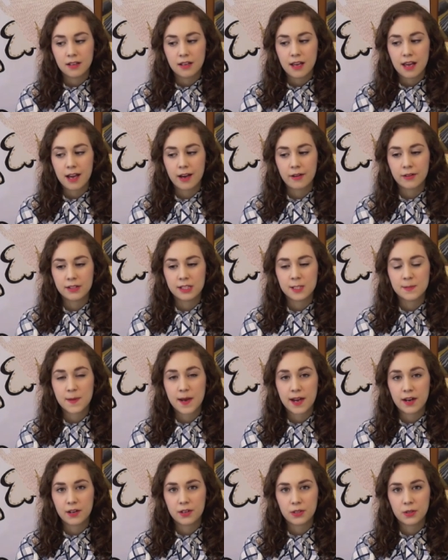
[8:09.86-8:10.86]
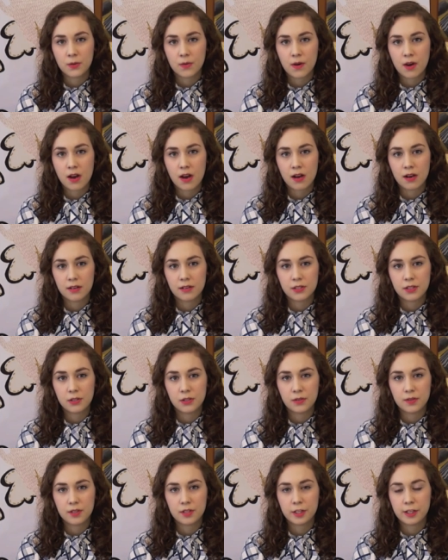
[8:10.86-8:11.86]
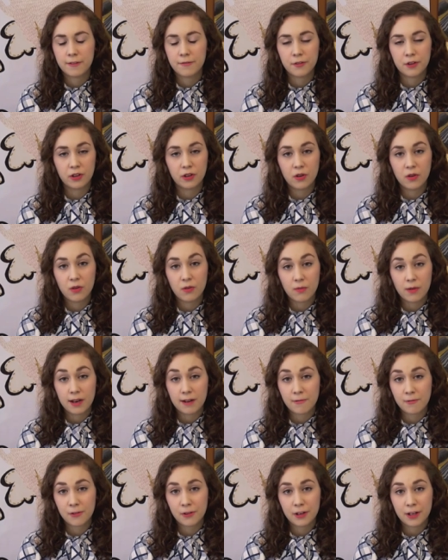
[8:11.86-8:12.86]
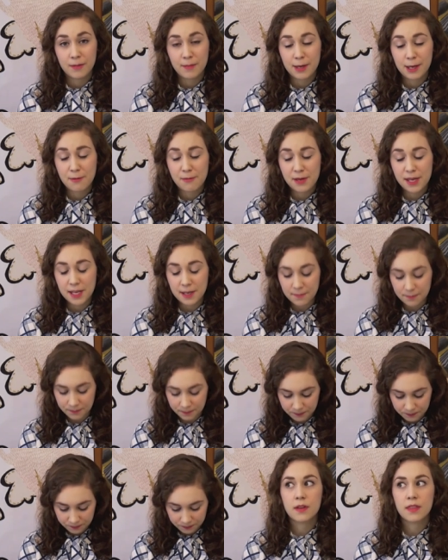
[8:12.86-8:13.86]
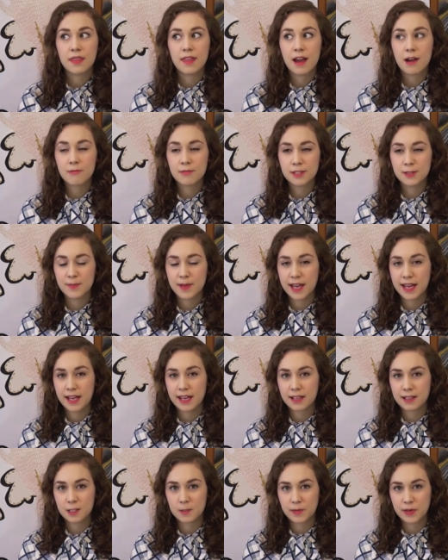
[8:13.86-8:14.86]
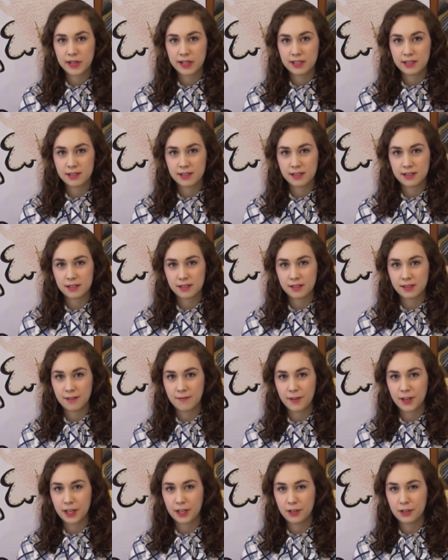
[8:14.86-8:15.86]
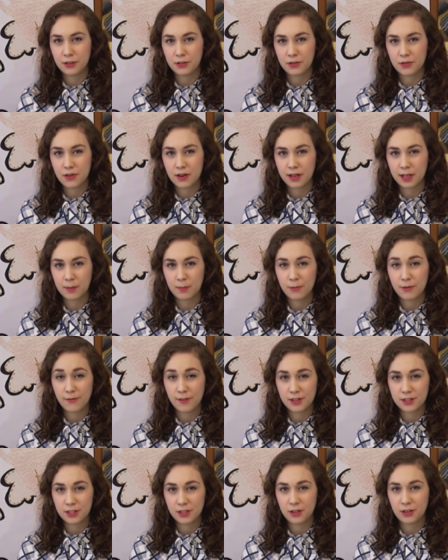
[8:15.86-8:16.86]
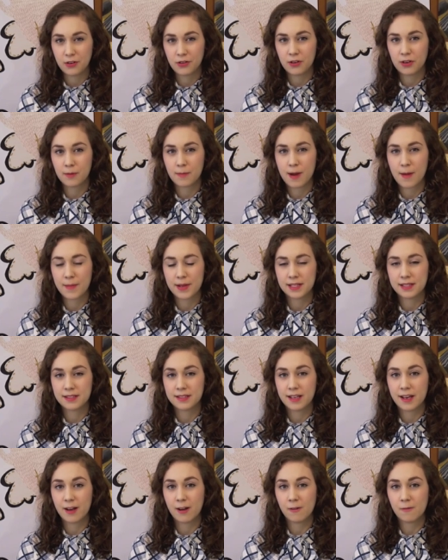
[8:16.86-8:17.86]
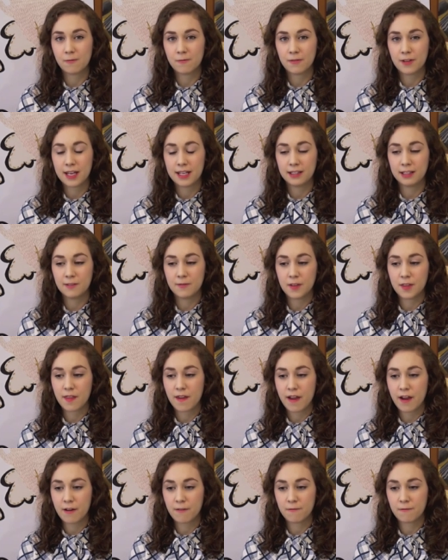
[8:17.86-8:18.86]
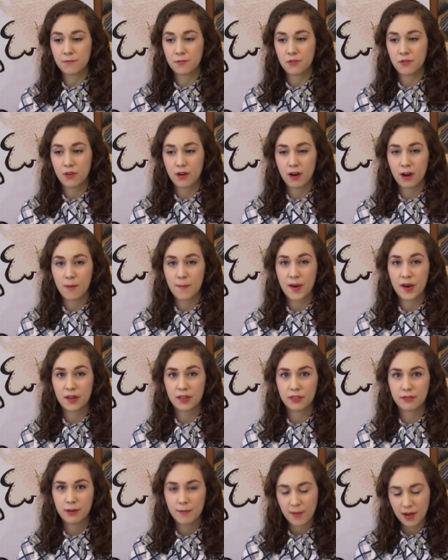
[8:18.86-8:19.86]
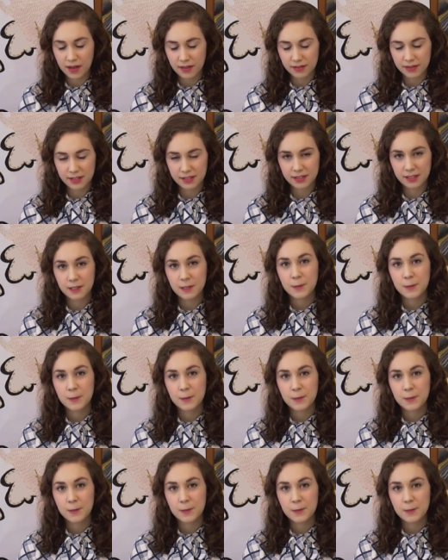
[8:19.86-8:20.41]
how inspired you are to achieve your goal, whatever it may be. That was my experience living in New York and moving to New York by myself and living there for about 3 months.